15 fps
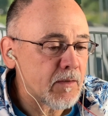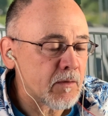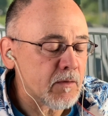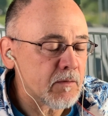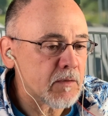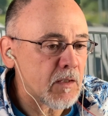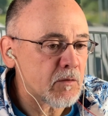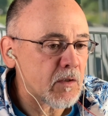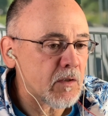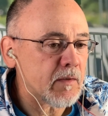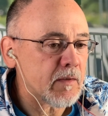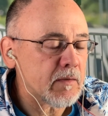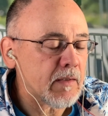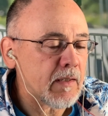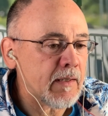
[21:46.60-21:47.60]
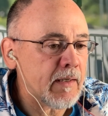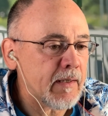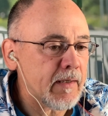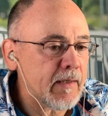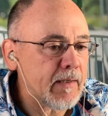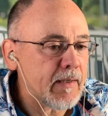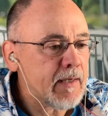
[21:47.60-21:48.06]

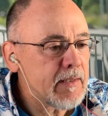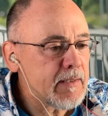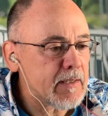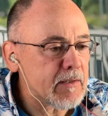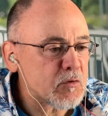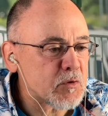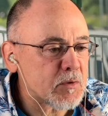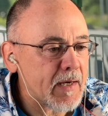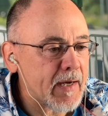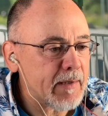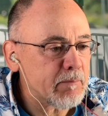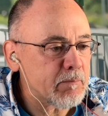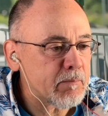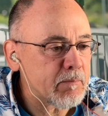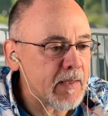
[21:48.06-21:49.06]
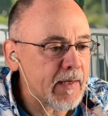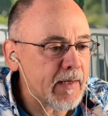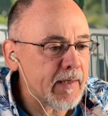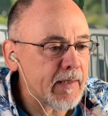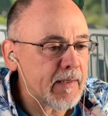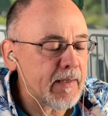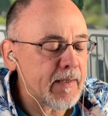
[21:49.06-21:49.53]
local Indian tribe
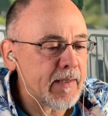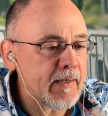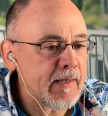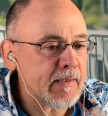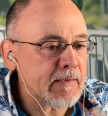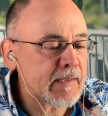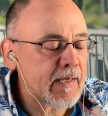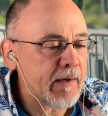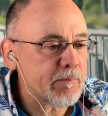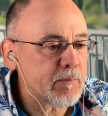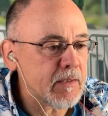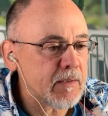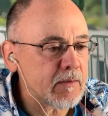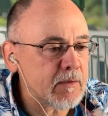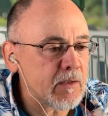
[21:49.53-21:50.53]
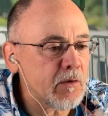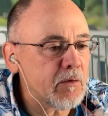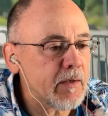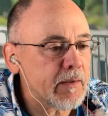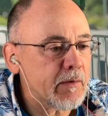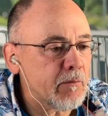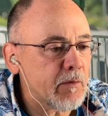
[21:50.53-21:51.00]
that has kept it
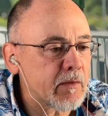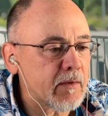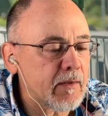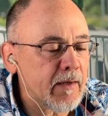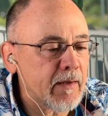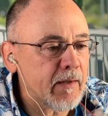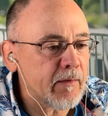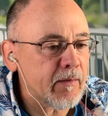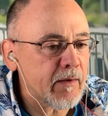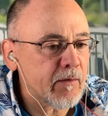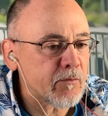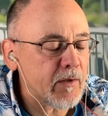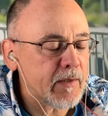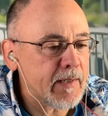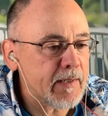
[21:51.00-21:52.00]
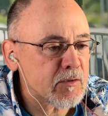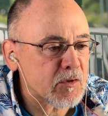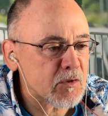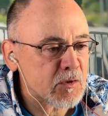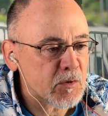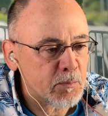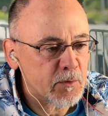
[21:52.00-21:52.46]
going with their financial
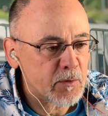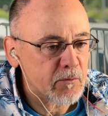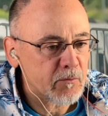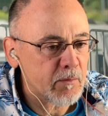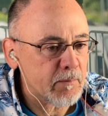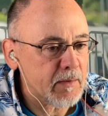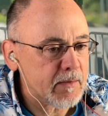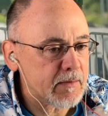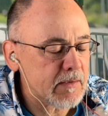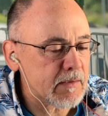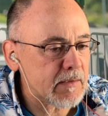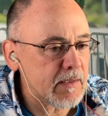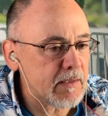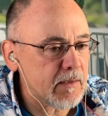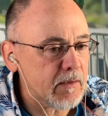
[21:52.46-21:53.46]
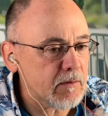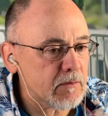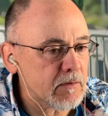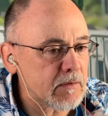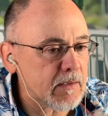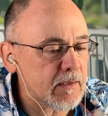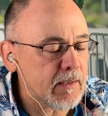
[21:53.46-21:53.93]
support from their
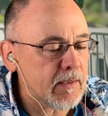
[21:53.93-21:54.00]
casinos.